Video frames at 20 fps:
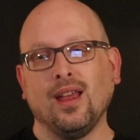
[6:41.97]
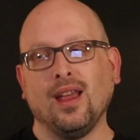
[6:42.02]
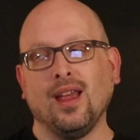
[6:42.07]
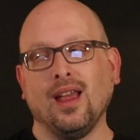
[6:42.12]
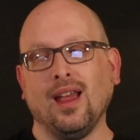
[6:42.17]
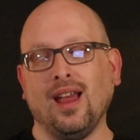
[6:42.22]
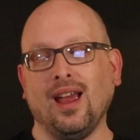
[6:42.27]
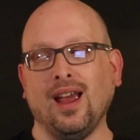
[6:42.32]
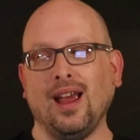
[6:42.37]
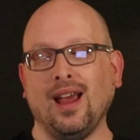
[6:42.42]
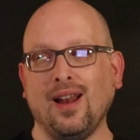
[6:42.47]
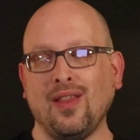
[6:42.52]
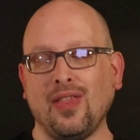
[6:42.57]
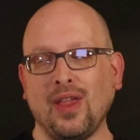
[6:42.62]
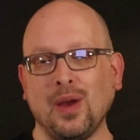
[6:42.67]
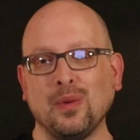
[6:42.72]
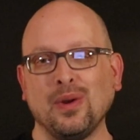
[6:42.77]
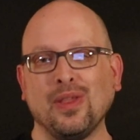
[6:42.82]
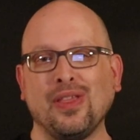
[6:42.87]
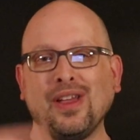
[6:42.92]
and they
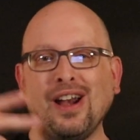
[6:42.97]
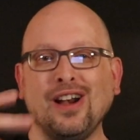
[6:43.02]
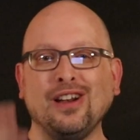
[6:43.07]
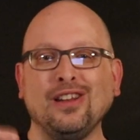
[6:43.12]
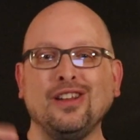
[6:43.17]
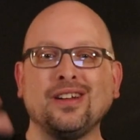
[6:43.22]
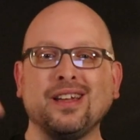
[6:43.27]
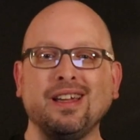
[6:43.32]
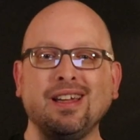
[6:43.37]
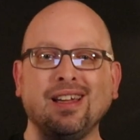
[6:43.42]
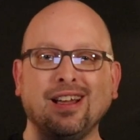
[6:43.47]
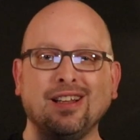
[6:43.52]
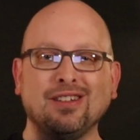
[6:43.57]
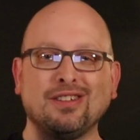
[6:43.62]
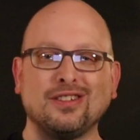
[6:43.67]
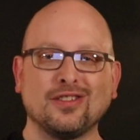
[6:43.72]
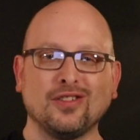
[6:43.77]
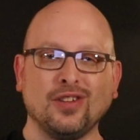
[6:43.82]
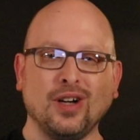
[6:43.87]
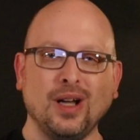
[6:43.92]
were there looking at
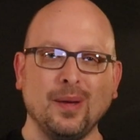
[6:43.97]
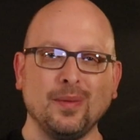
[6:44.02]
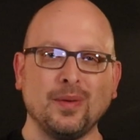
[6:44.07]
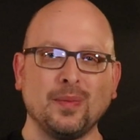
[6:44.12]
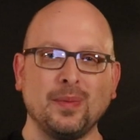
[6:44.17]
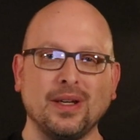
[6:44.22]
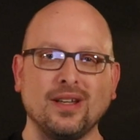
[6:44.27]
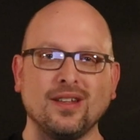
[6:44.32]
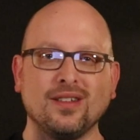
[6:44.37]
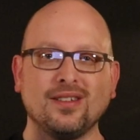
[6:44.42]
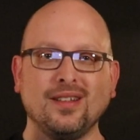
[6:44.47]
scrubs because